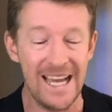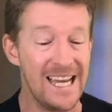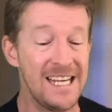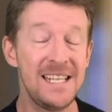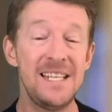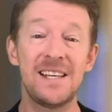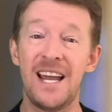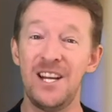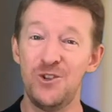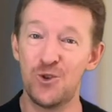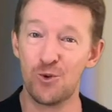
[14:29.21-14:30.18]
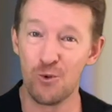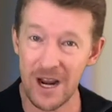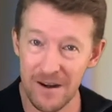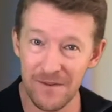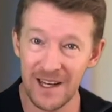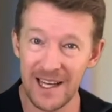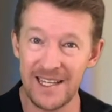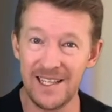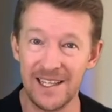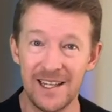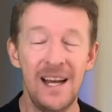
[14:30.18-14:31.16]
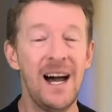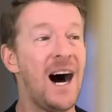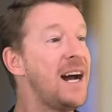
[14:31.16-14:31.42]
It is a dreadful idea.